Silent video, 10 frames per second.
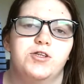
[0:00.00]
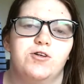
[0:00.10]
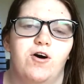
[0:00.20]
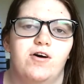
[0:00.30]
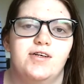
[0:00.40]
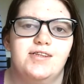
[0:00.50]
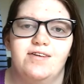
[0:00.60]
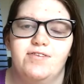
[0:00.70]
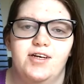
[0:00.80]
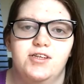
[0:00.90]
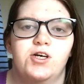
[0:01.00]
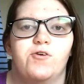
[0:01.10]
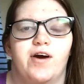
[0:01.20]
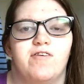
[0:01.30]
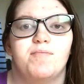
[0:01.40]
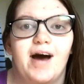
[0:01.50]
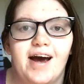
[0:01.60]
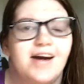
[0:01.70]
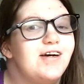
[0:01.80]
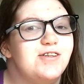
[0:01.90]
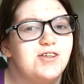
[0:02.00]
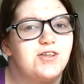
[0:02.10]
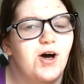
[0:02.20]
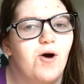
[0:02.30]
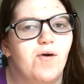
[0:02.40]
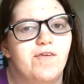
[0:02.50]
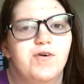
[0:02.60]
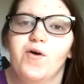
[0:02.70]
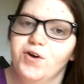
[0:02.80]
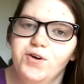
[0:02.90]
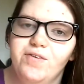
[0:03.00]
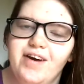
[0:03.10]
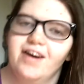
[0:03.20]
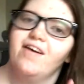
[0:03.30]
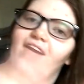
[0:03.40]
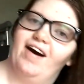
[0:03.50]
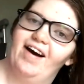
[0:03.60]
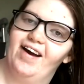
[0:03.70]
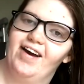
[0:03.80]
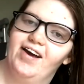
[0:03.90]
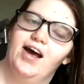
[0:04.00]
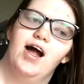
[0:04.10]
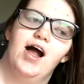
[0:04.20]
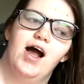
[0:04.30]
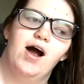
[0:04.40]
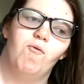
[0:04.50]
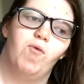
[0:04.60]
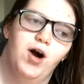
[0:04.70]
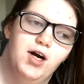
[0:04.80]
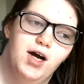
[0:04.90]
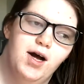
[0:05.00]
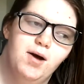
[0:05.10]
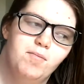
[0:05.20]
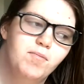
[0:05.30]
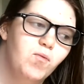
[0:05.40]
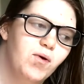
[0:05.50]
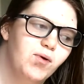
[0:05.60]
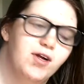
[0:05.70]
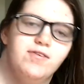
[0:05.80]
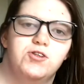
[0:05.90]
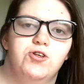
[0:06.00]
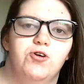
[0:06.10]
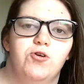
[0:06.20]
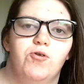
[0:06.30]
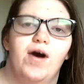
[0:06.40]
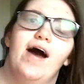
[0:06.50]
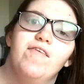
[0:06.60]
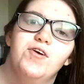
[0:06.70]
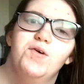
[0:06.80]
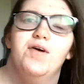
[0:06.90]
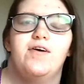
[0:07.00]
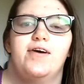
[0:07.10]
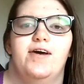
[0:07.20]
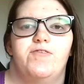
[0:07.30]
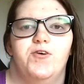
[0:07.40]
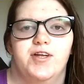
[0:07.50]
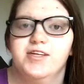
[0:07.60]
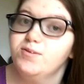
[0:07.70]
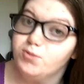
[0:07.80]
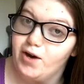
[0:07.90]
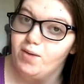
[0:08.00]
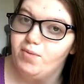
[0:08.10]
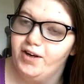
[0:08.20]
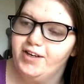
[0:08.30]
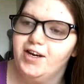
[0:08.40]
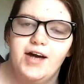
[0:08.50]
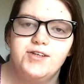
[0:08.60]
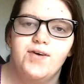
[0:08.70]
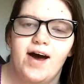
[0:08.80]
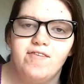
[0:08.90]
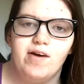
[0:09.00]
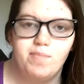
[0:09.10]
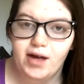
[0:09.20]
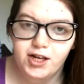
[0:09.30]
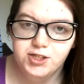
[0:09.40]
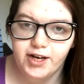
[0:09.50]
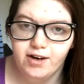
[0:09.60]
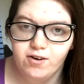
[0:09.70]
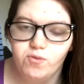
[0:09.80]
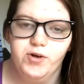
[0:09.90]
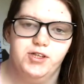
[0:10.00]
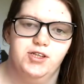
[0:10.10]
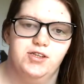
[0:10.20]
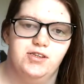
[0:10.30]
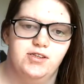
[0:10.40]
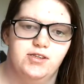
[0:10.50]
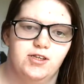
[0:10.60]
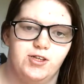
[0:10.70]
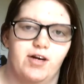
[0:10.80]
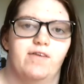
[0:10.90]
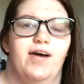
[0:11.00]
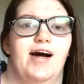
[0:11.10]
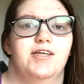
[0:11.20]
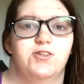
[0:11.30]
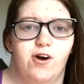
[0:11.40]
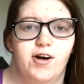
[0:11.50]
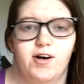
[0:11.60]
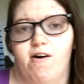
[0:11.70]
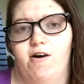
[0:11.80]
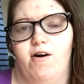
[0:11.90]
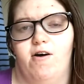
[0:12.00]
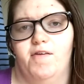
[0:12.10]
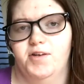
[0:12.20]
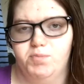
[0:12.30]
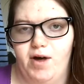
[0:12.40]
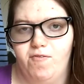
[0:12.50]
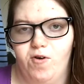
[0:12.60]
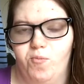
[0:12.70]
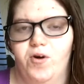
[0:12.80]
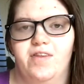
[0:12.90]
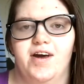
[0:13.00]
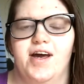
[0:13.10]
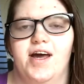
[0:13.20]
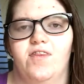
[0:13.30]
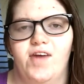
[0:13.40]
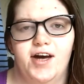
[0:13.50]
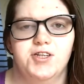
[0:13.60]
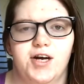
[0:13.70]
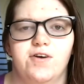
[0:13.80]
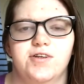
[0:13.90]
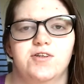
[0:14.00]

is called Tiffany's Creative Mind. So if you are new here, hi, welcome. We would love to have you if you hit the subscribe button. I do have a main channel, which is the channel that I started on this platform with, and that channel is